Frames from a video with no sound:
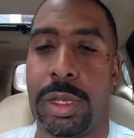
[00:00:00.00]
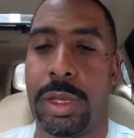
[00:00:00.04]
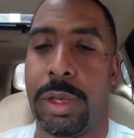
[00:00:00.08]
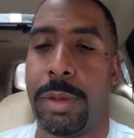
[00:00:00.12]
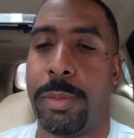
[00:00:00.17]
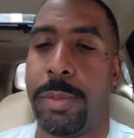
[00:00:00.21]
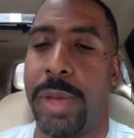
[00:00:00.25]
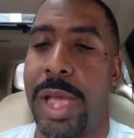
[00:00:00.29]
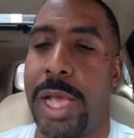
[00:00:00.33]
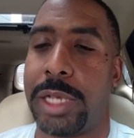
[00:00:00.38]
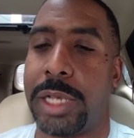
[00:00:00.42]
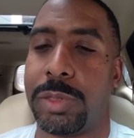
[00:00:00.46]

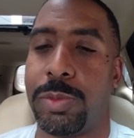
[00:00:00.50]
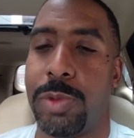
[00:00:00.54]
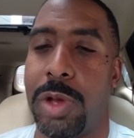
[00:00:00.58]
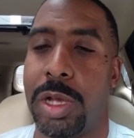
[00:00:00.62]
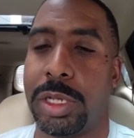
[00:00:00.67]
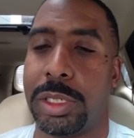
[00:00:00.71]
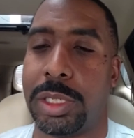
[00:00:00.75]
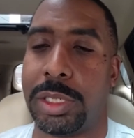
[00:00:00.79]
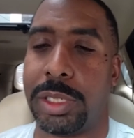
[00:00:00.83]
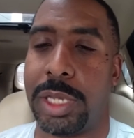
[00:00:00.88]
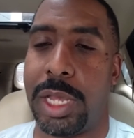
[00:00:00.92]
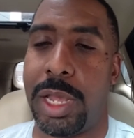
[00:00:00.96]
Basketball
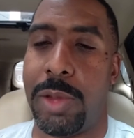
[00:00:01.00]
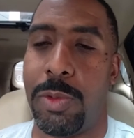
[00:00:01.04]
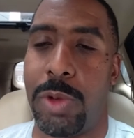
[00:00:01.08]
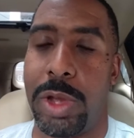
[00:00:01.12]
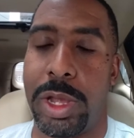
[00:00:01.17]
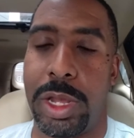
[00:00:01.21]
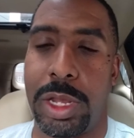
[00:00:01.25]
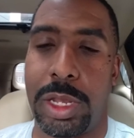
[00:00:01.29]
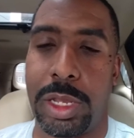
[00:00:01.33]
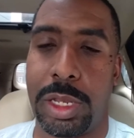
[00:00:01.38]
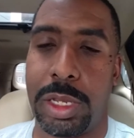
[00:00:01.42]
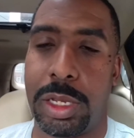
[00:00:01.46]
is the same
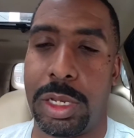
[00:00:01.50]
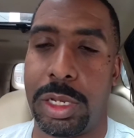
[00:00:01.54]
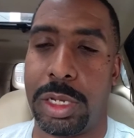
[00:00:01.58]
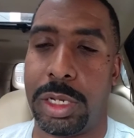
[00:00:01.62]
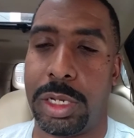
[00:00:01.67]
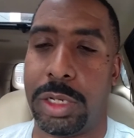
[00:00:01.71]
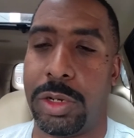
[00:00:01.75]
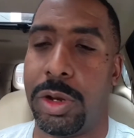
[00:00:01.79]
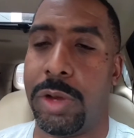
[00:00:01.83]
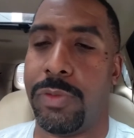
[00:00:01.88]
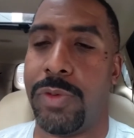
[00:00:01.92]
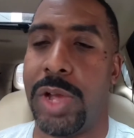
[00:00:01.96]
way.
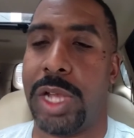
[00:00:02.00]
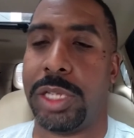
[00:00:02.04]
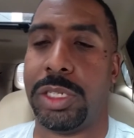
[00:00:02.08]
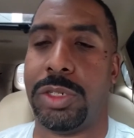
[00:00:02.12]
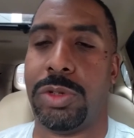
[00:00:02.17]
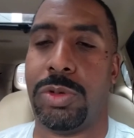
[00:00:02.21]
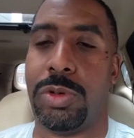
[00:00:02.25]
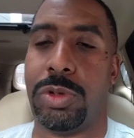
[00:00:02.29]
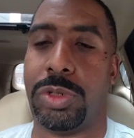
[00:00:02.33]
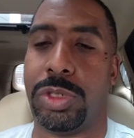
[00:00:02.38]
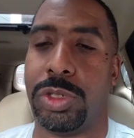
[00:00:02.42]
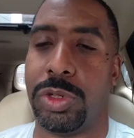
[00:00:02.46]
They invite
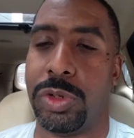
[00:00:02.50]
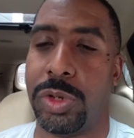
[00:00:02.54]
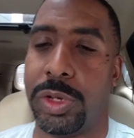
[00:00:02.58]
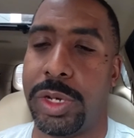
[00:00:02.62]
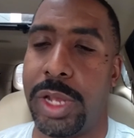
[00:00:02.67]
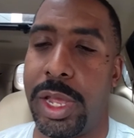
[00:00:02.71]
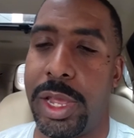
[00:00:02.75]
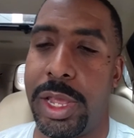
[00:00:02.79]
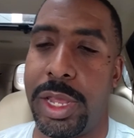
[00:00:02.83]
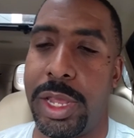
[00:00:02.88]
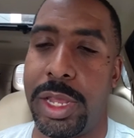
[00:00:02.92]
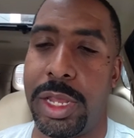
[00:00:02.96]
you on junior
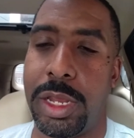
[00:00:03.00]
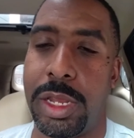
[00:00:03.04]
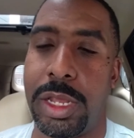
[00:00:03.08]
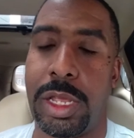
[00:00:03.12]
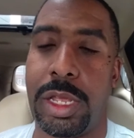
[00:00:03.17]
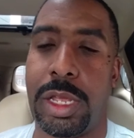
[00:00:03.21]
day,